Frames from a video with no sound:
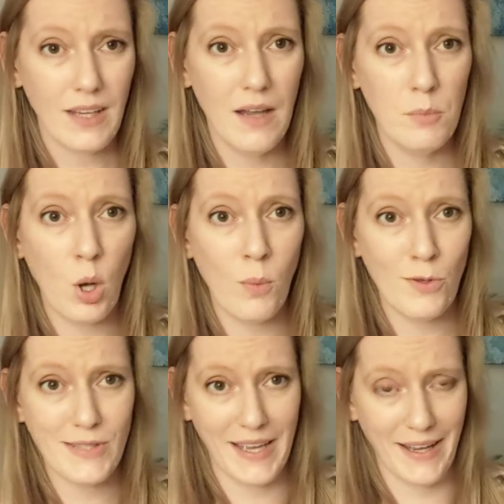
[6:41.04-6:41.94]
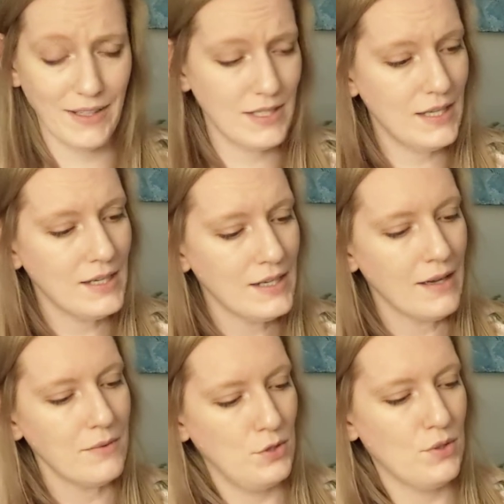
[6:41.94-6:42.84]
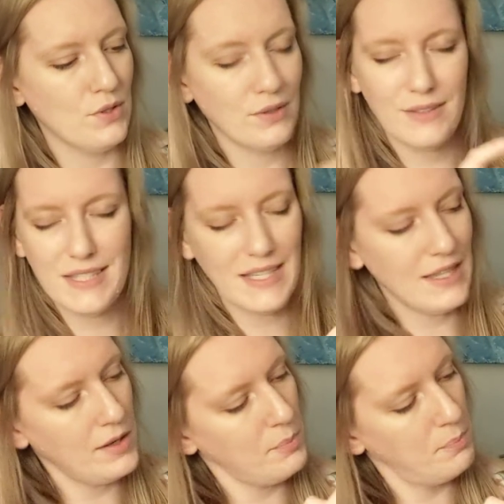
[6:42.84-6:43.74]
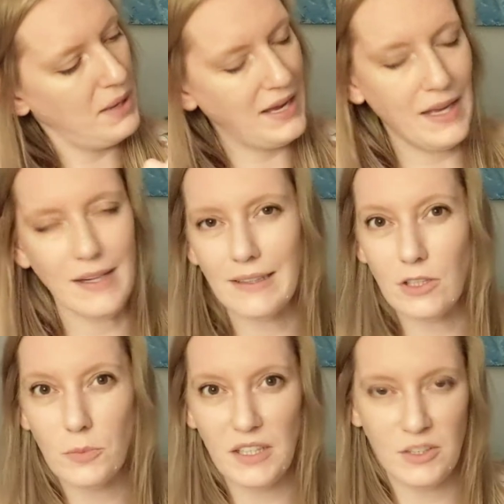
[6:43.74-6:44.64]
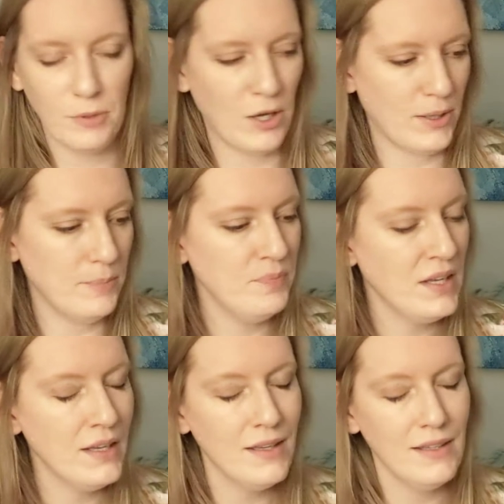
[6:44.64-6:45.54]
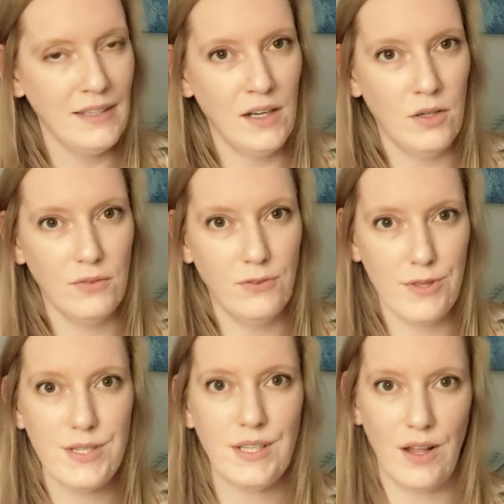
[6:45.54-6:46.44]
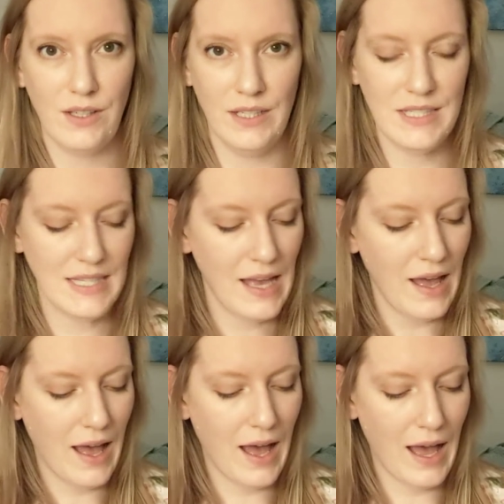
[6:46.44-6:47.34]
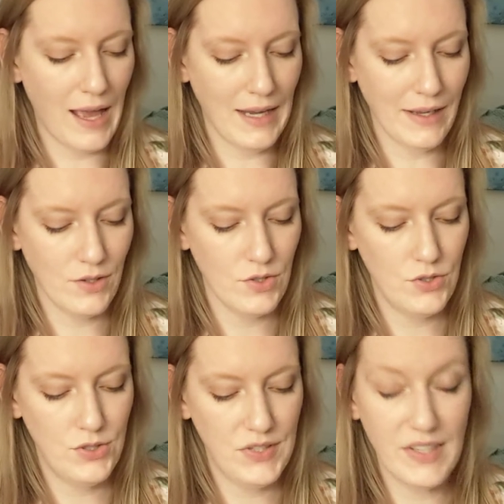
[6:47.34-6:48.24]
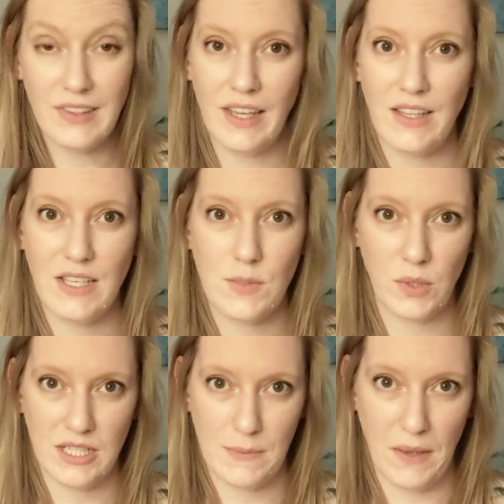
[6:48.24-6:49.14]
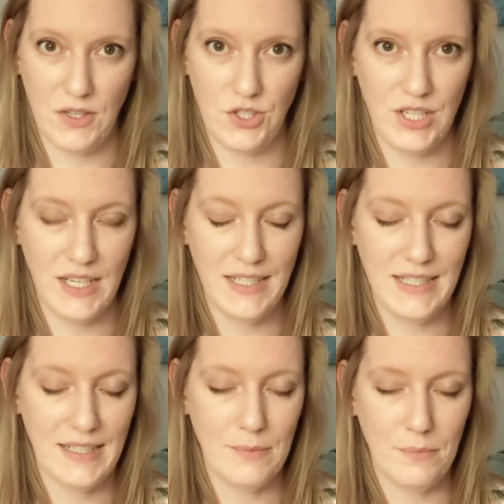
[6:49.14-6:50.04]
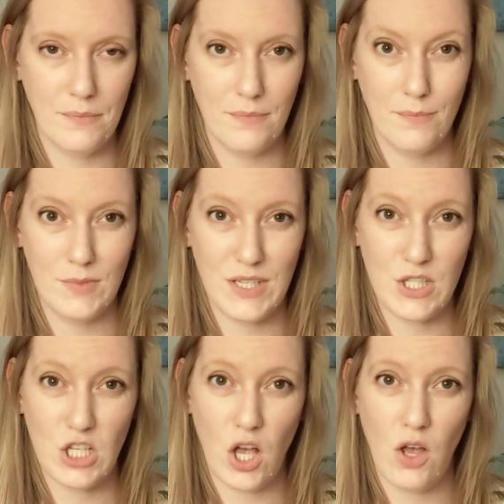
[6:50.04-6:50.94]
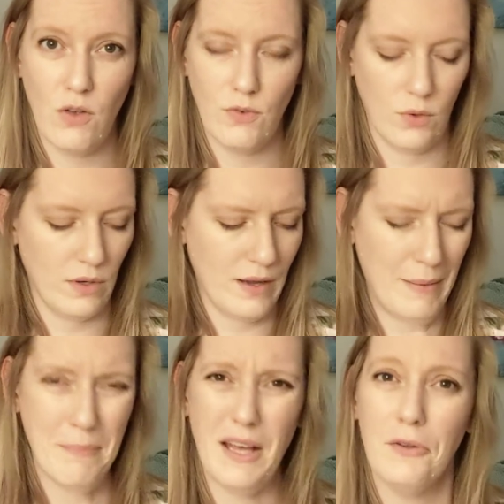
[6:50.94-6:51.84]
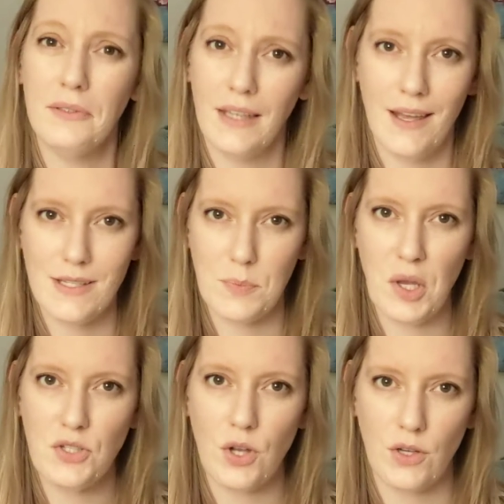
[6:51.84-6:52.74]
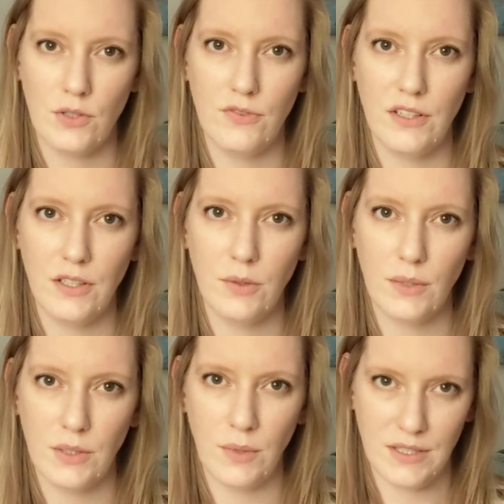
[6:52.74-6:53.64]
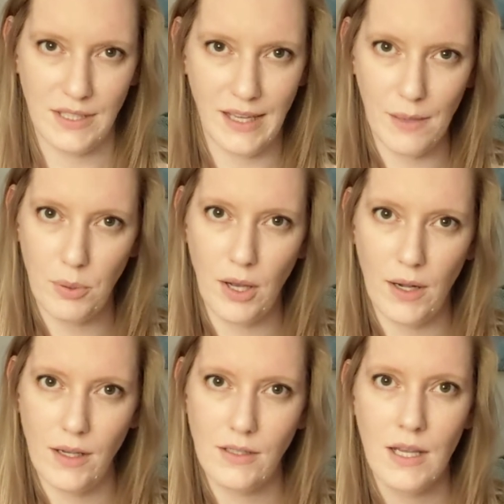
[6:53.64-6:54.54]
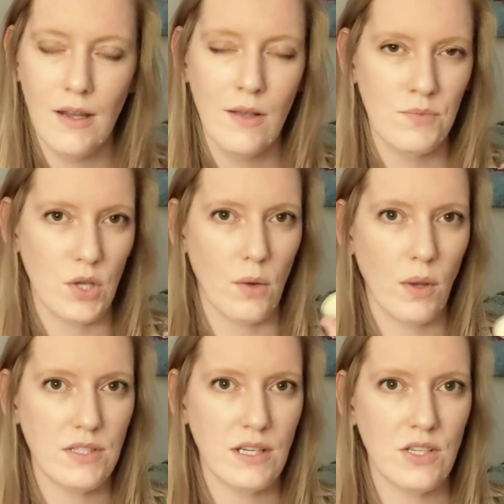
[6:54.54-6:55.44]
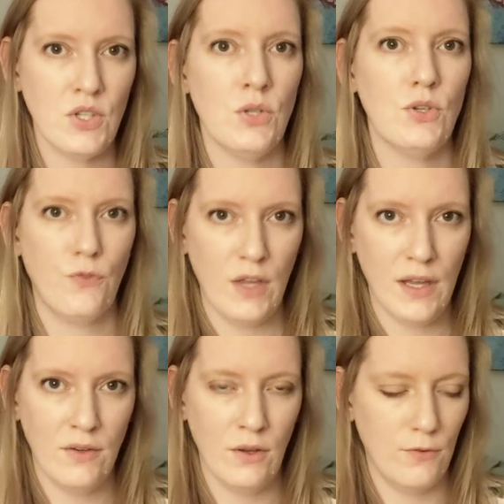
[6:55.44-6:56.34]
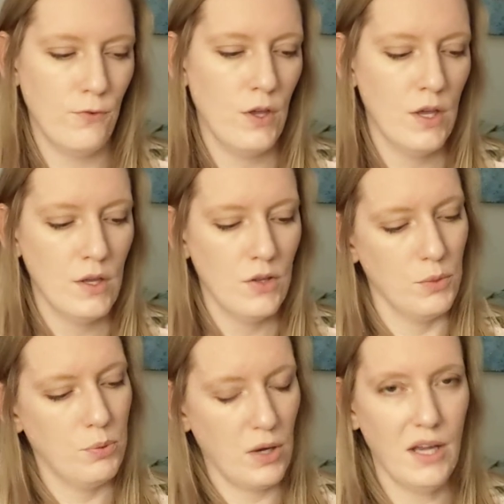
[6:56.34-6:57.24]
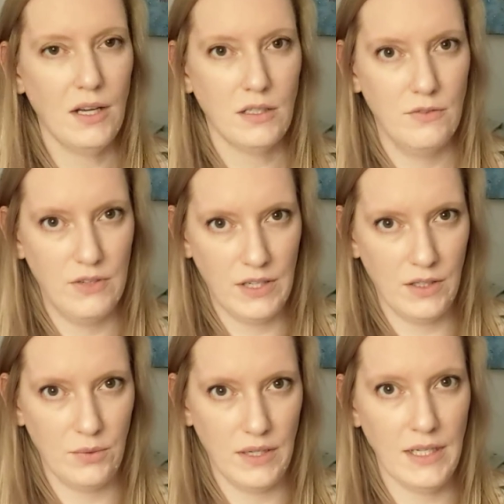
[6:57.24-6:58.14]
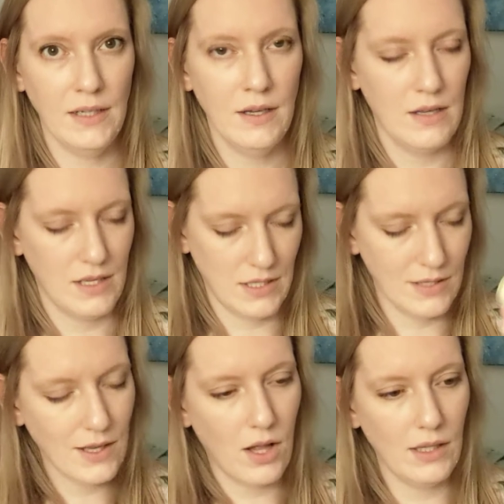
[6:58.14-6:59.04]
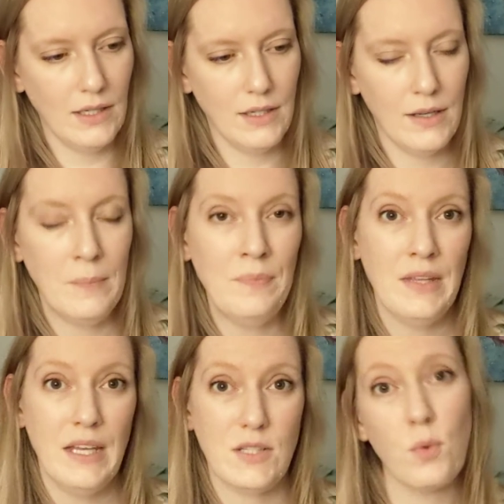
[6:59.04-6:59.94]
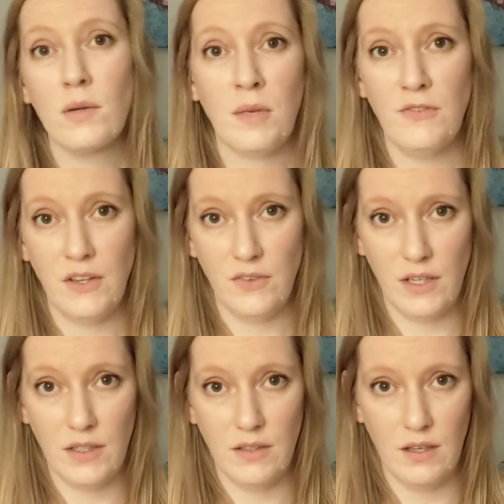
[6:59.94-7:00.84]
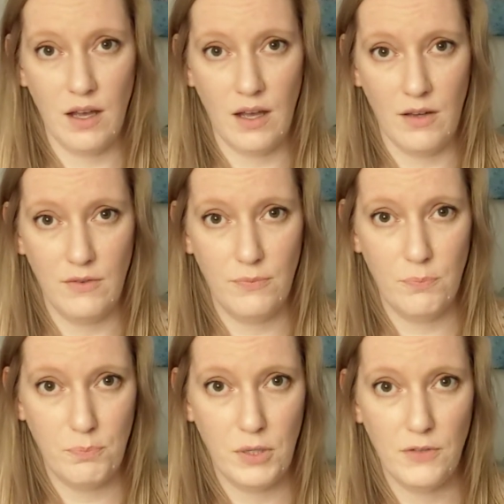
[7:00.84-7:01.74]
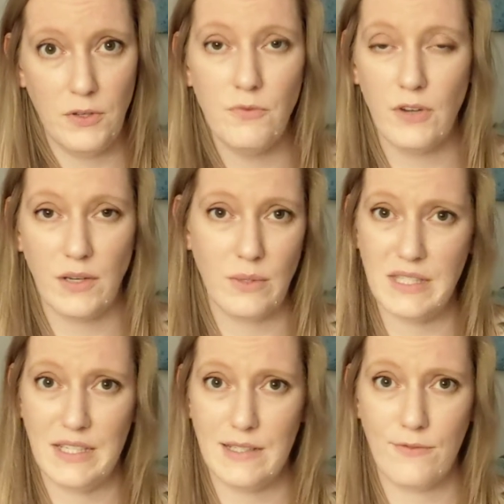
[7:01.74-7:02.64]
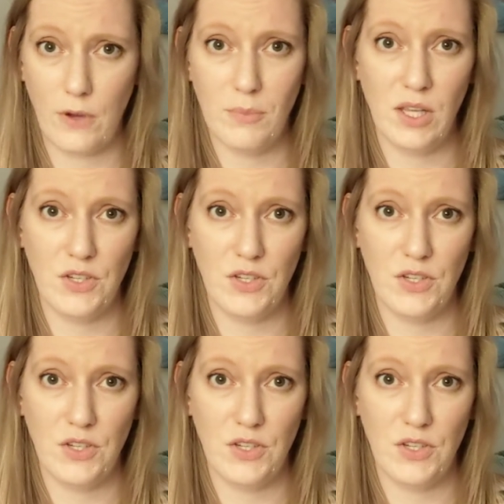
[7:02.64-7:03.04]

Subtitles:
I'm almost kicked. You can see the pan a little bit in the bottom. Now for the solids, I didn't like this one as much. It didn't dissolve or melt as much on your finger when you went to get product. So I wasn't as huge a fan of the product Vanilla Rhea as a solid. It's one of my favorite perfume fragrances from